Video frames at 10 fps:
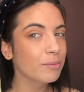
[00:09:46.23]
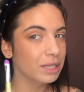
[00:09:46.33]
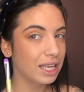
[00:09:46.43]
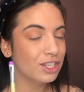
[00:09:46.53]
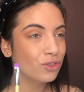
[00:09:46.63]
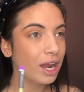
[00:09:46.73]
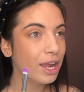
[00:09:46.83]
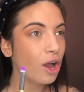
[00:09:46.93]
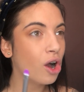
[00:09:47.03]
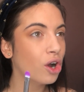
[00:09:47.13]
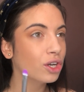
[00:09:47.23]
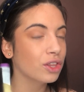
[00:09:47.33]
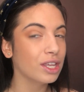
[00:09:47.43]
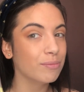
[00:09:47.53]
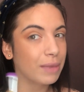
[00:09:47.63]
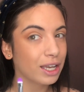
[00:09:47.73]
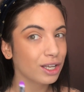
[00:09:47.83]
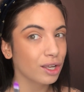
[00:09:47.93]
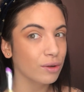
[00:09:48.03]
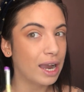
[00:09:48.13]
but let's try on the Mega
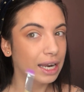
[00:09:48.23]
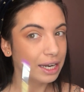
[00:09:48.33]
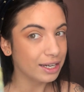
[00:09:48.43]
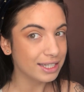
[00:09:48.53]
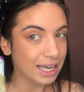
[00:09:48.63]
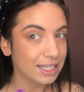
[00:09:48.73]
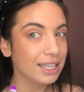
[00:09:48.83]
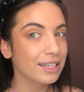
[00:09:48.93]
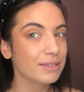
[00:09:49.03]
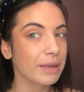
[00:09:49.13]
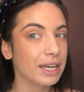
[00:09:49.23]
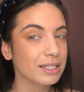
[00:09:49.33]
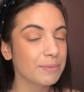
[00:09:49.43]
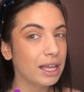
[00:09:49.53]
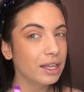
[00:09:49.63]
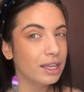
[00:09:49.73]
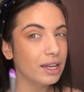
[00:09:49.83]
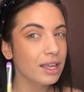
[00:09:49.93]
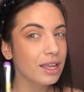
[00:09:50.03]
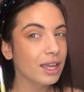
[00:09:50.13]
Glow Highlighter Technic Cosmetics palette
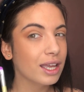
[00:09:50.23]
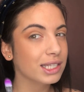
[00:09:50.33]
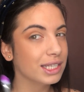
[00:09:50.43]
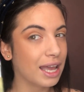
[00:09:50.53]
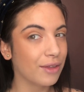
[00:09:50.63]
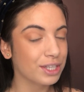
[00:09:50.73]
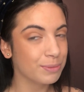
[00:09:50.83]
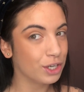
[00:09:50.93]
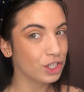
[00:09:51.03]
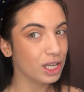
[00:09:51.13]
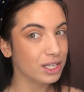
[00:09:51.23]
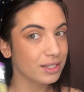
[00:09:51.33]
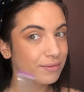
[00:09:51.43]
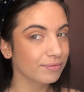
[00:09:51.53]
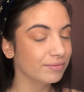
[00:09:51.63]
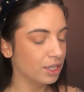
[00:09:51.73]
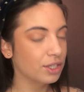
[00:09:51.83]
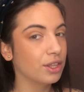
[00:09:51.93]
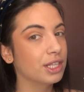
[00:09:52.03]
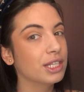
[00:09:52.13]
and see how this brush does.
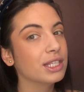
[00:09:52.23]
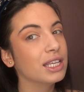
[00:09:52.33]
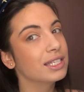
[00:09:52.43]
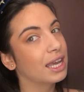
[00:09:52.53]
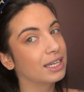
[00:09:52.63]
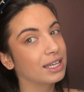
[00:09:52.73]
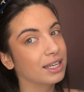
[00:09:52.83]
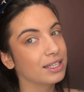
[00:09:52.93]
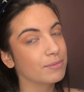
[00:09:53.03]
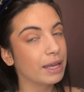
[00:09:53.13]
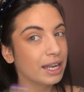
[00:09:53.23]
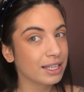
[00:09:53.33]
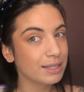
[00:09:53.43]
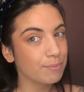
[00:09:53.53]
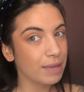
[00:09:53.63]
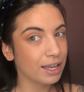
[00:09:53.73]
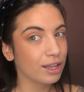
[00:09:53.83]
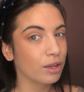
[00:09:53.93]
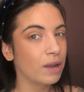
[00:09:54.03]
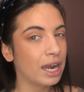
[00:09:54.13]
So this is the Technic Cosmetics Mega
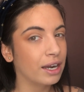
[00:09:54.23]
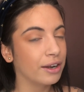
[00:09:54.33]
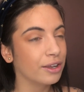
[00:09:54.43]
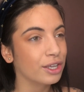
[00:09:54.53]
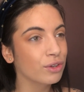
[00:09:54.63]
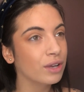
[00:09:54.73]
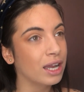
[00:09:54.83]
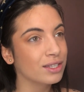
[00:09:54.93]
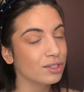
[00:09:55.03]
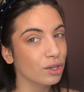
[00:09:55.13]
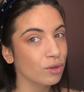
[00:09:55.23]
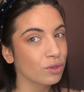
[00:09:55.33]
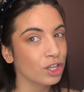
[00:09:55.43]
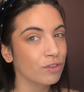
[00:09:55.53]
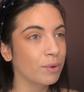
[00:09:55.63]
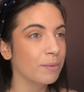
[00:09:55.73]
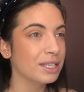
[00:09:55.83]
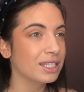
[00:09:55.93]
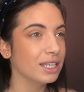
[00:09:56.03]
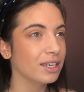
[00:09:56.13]
Glow Highlighter. You guys know that you've probably
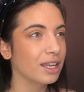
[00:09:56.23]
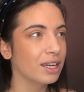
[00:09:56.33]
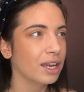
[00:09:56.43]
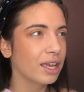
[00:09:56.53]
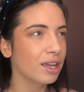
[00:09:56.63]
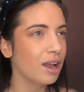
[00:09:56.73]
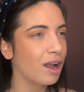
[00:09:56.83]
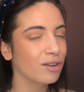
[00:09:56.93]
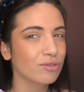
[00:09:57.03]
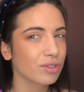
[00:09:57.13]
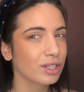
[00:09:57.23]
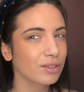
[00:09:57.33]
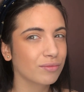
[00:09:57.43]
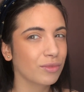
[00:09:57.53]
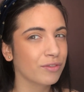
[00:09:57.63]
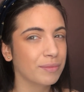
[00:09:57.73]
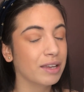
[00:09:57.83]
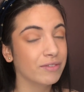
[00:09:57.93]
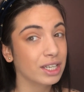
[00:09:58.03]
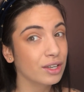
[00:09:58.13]
seen it in like 100 of
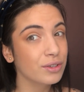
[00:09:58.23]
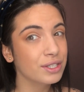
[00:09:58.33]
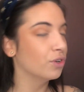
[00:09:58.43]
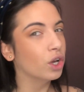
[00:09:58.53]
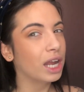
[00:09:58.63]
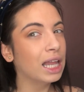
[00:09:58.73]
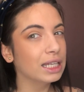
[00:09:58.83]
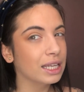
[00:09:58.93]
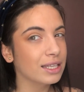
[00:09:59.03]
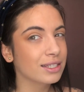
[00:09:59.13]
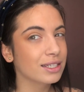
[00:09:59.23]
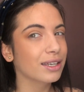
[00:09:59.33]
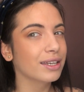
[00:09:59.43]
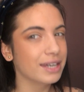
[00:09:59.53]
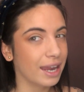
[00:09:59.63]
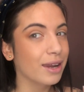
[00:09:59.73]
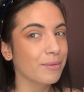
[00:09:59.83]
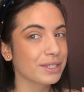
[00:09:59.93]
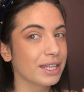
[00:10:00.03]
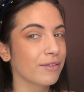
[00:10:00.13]
my videos, not at least
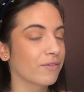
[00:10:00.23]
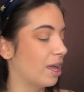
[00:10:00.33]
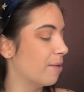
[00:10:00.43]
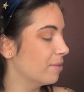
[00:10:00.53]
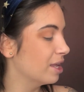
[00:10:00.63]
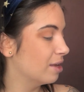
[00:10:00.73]
90% of them.